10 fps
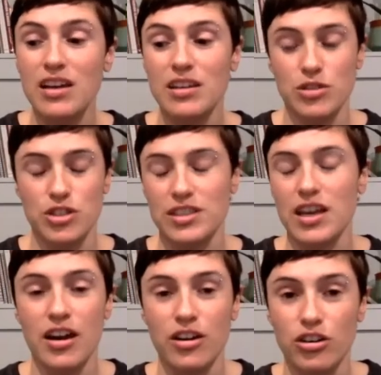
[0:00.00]
They were just
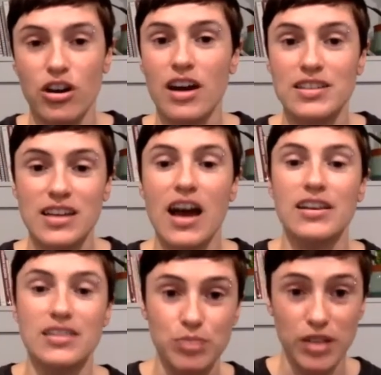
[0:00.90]
categorized
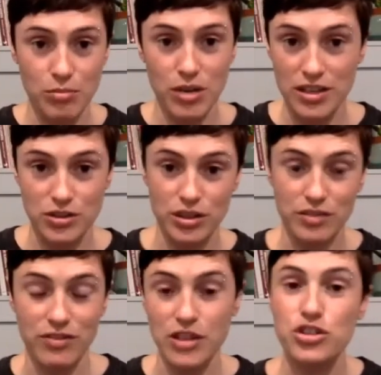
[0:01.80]
as plant-based or
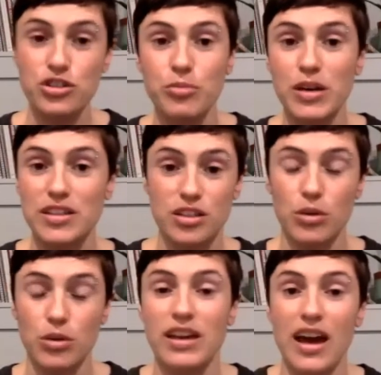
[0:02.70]
conventional based on
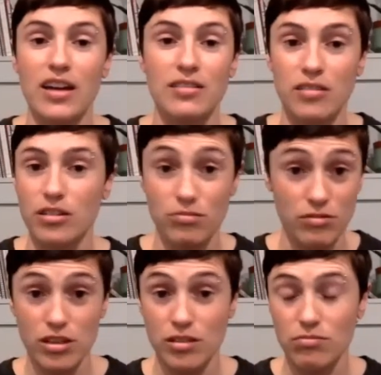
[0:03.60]
what they had
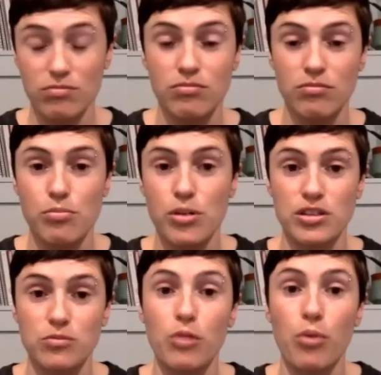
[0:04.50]
the
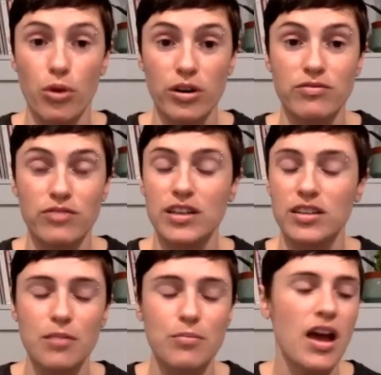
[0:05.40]
person reported feeding
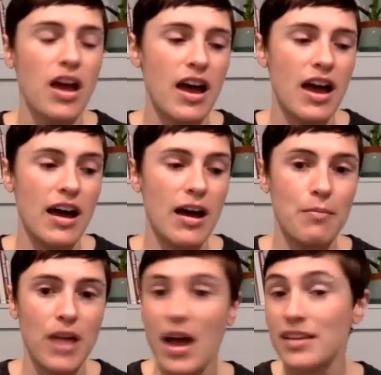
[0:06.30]
them,
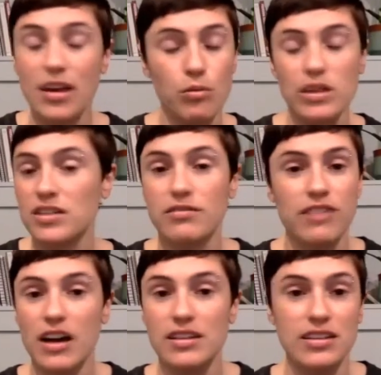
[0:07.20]
and yet we didn't
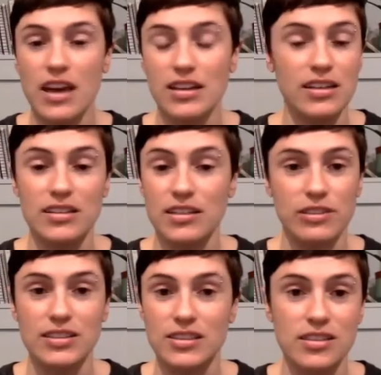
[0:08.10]
find any
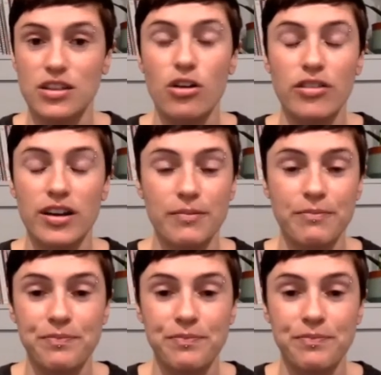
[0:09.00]
differences at all there.